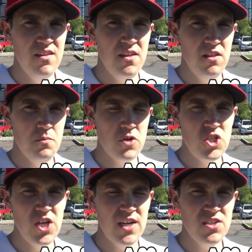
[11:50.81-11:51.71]
the limper
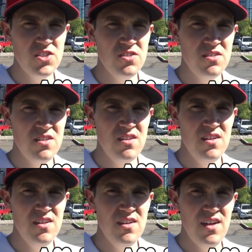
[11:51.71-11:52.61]
checks,
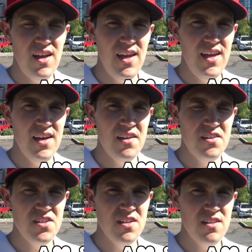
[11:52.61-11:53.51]

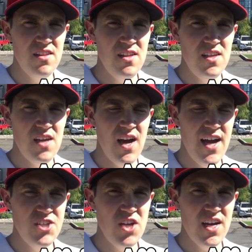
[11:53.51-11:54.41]
and the
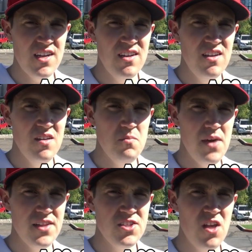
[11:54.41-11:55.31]
hijack
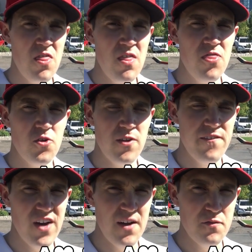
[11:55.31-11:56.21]
bets
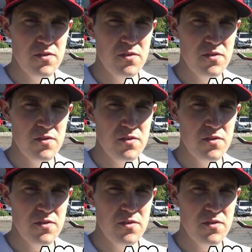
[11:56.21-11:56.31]
35.